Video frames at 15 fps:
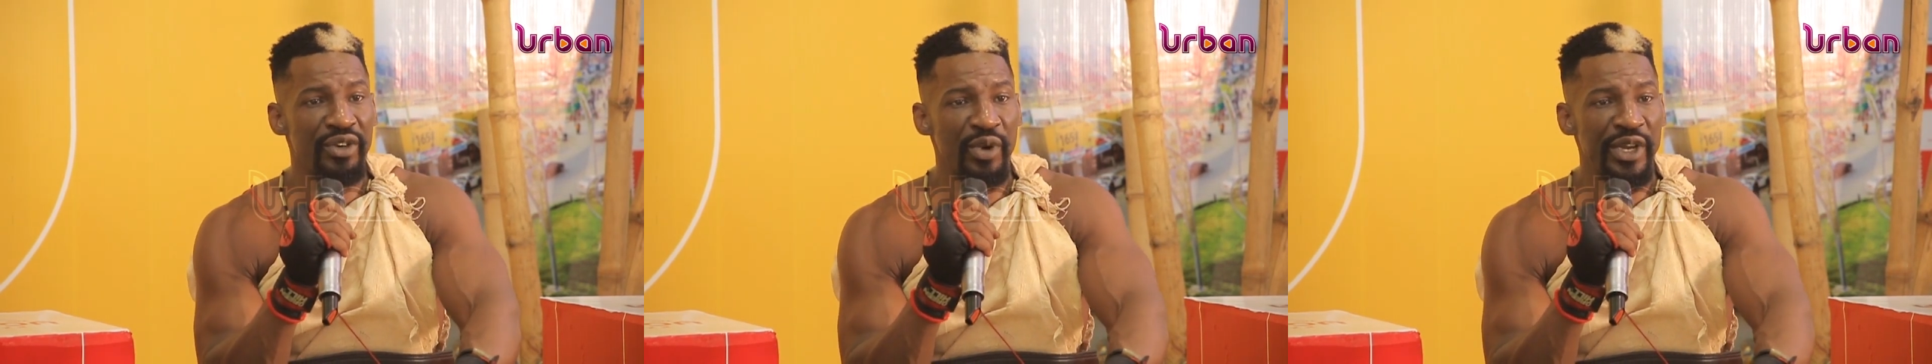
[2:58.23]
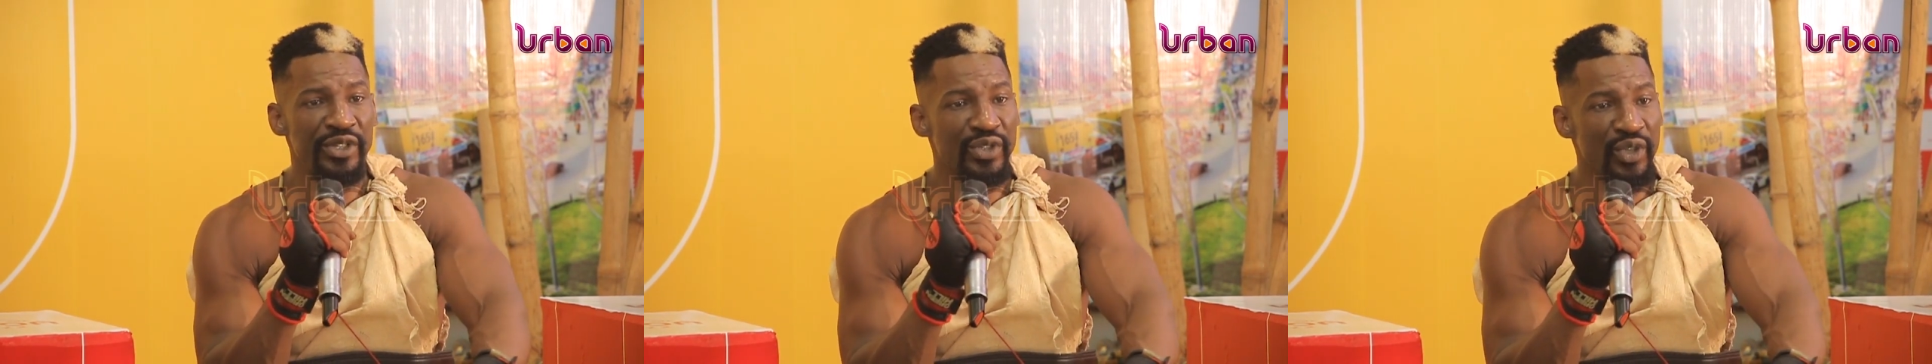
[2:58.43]

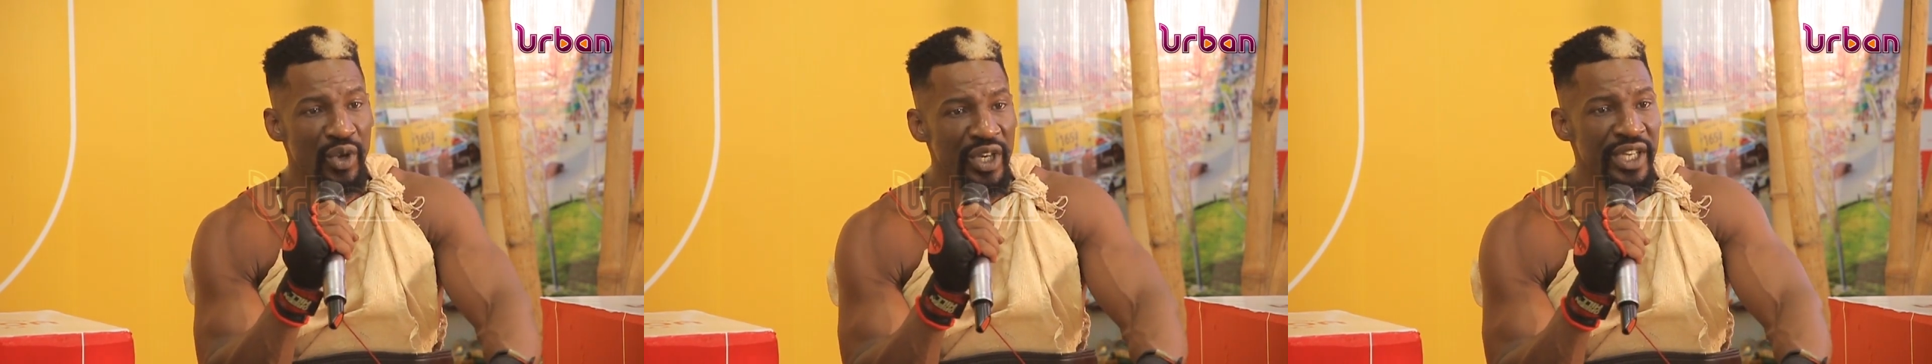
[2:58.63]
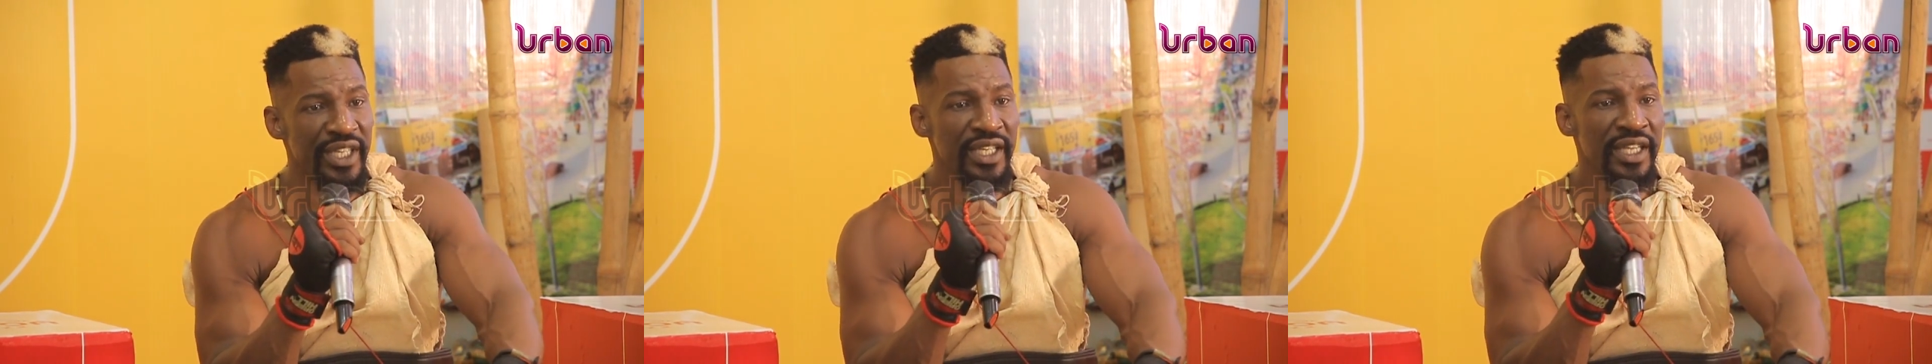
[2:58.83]

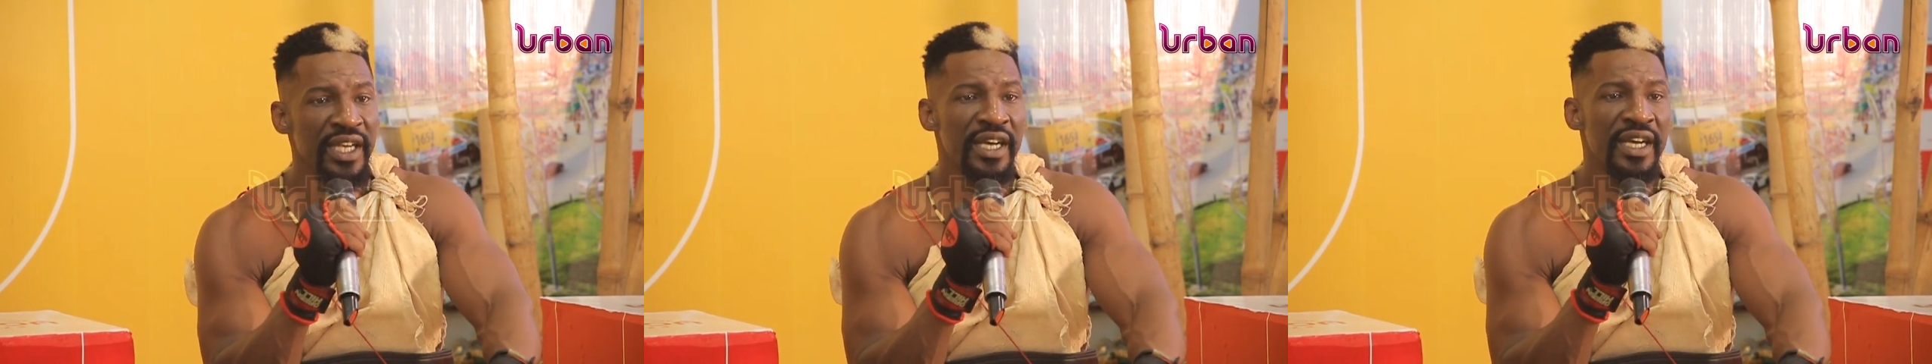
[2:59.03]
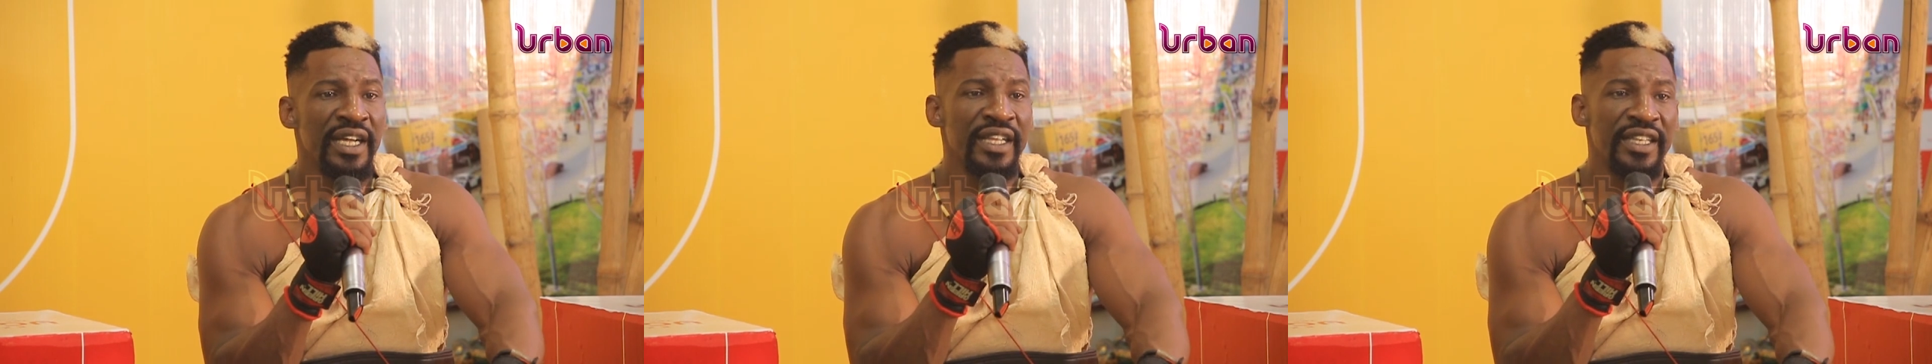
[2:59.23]
Rwenzori,
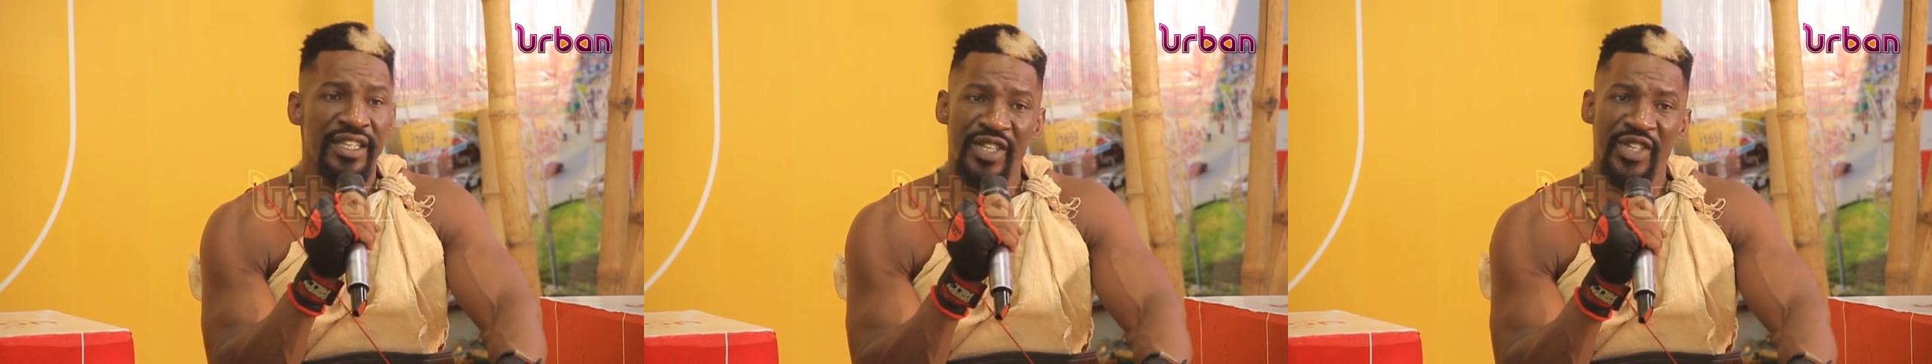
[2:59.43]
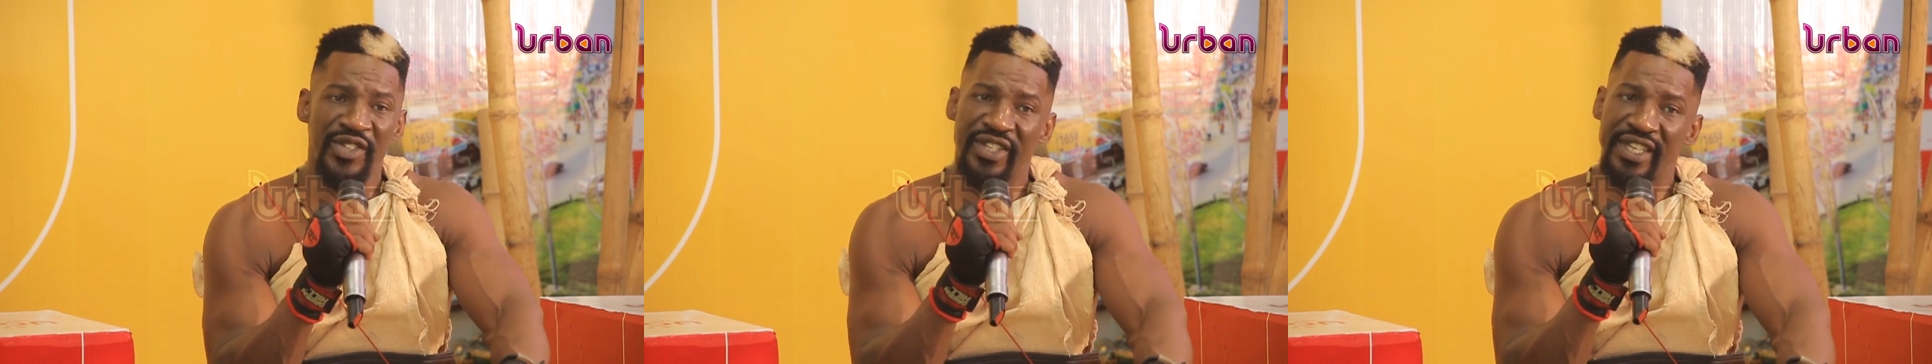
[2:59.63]

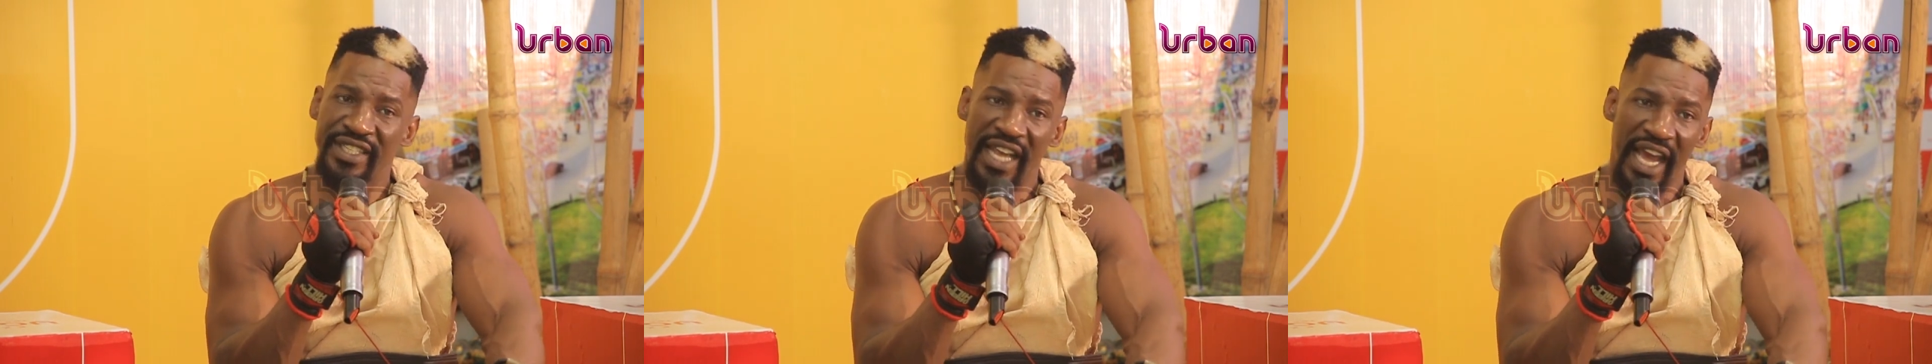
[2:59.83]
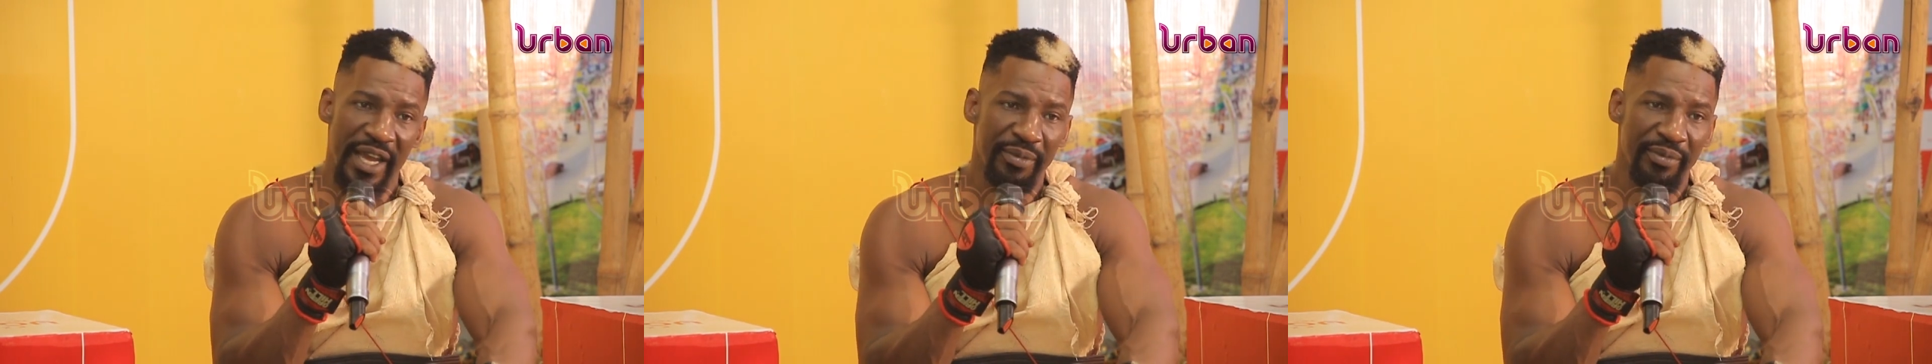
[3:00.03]
this is the
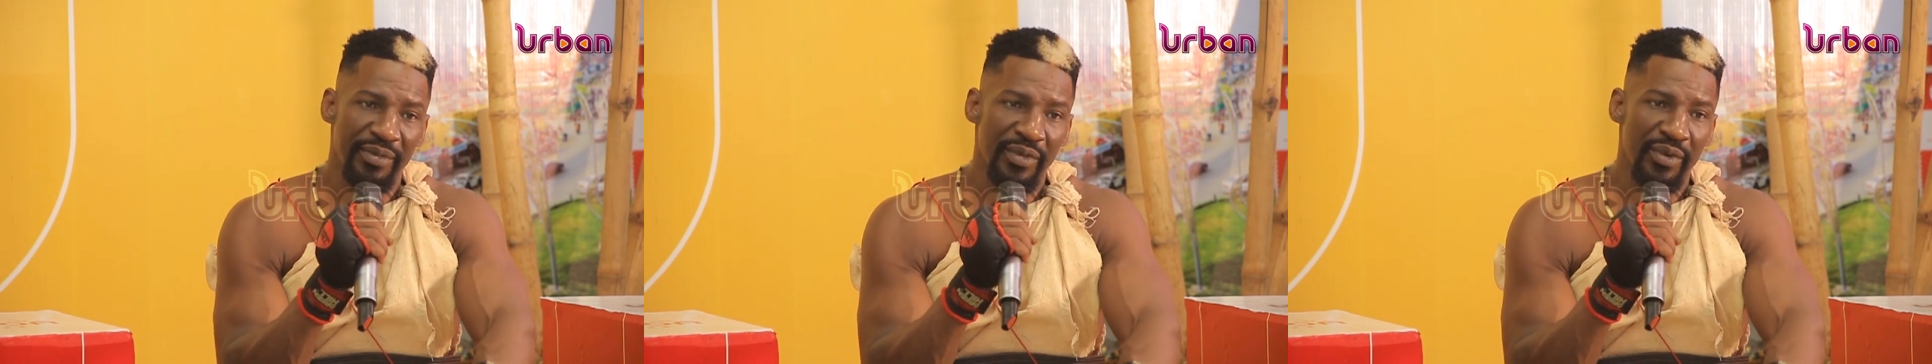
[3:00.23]
time.